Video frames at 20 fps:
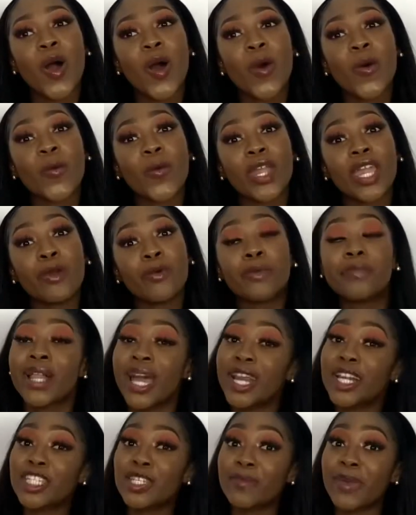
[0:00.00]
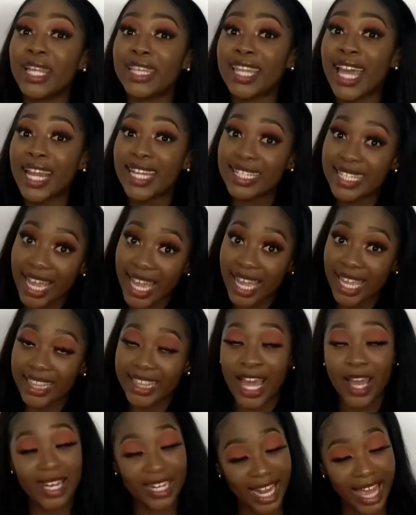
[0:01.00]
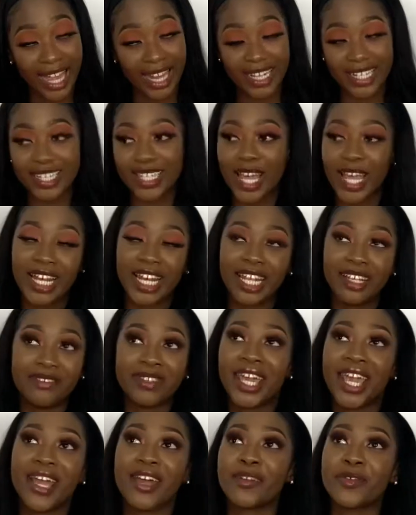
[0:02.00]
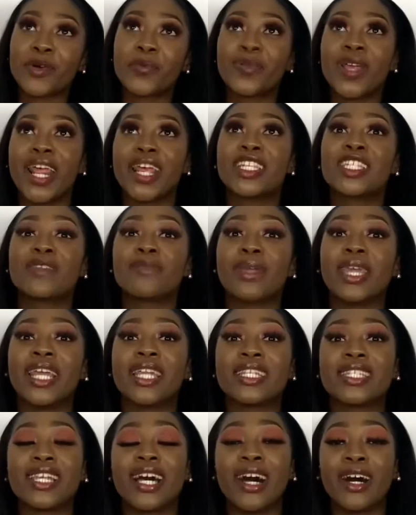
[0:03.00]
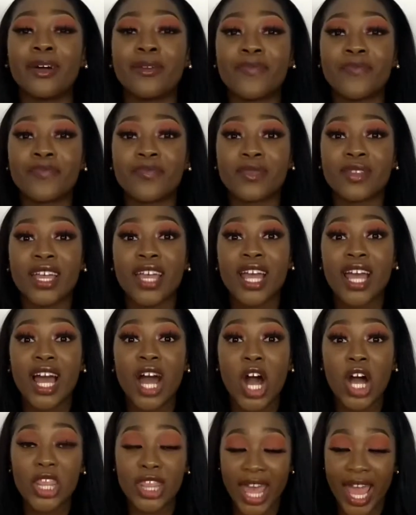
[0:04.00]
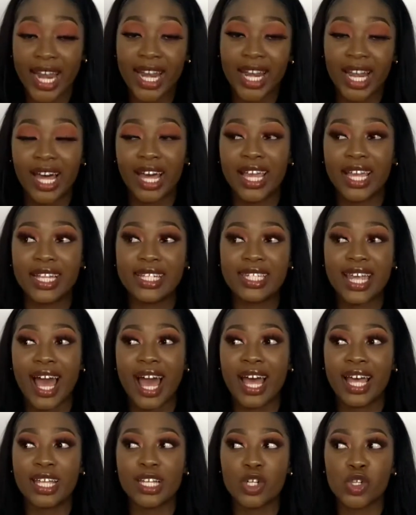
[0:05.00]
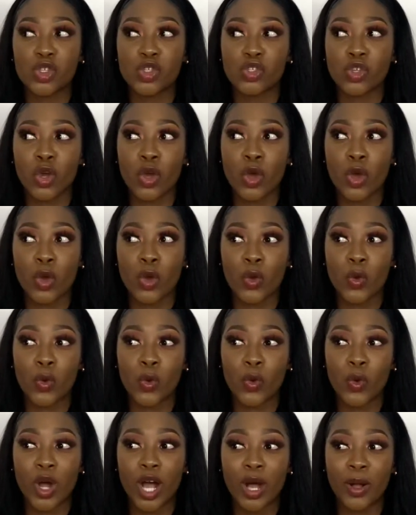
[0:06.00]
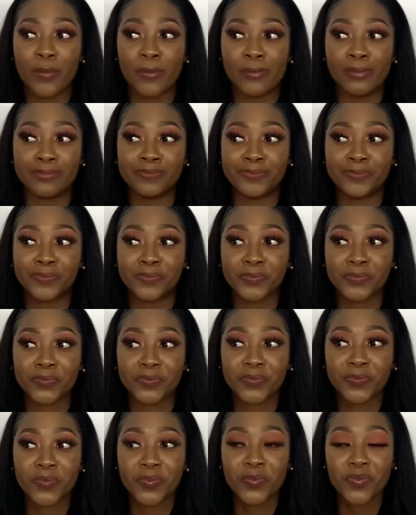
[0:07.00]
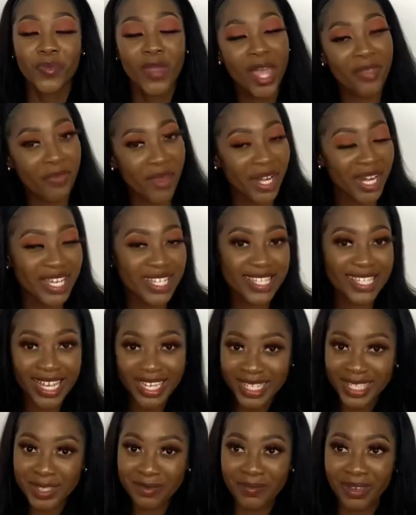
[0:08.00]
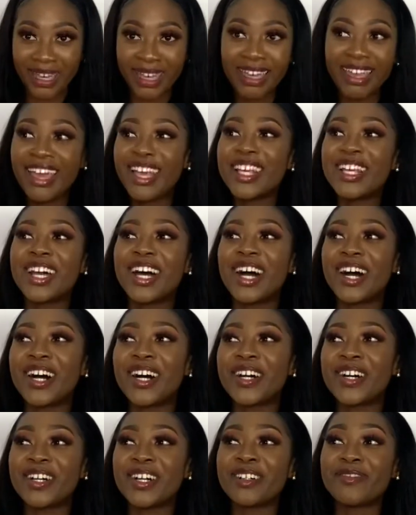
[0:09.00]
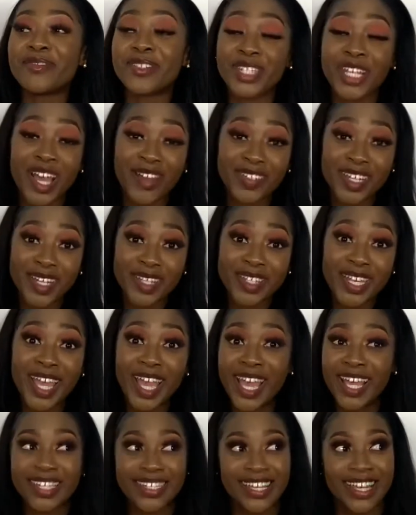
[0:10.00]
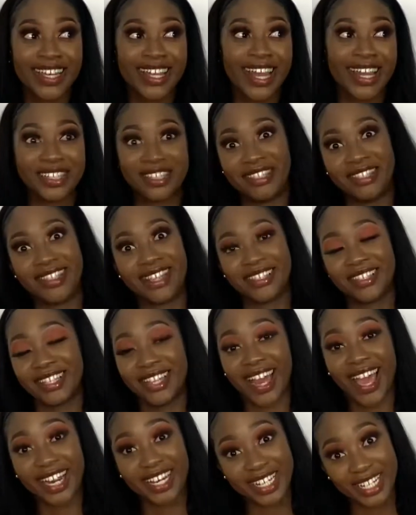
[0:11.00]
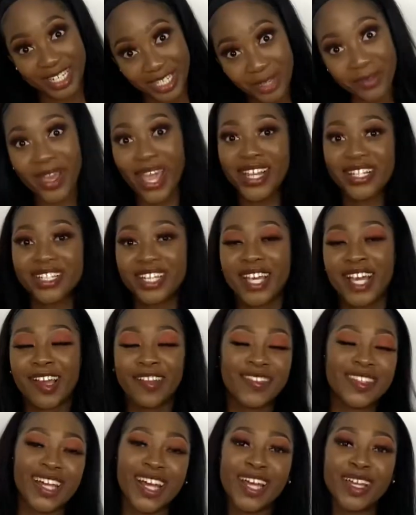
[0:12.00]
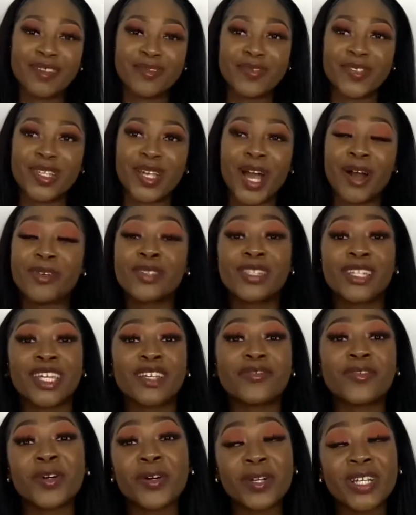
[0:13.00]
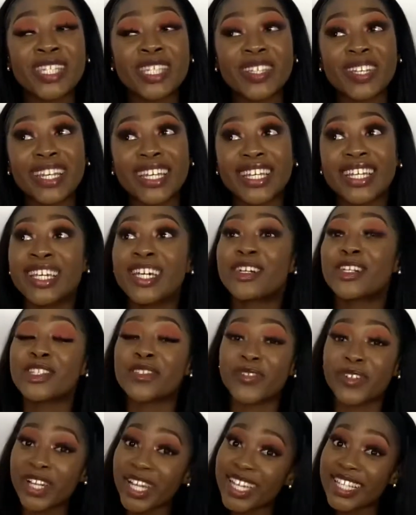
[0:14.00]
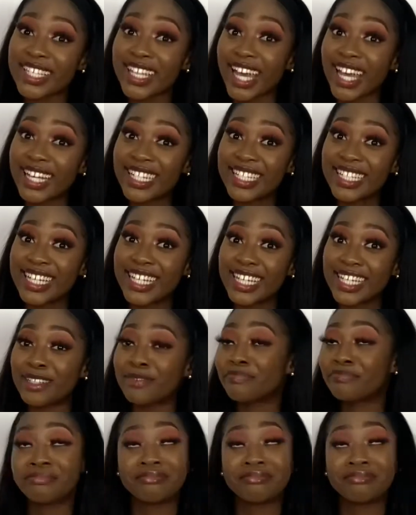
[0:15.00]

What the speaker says: we were planning to meet that night. We were planning to meet that night. And so then he said to me, would you have time today? I said, I do actually have time. So I was looking forward to it. I was very excited.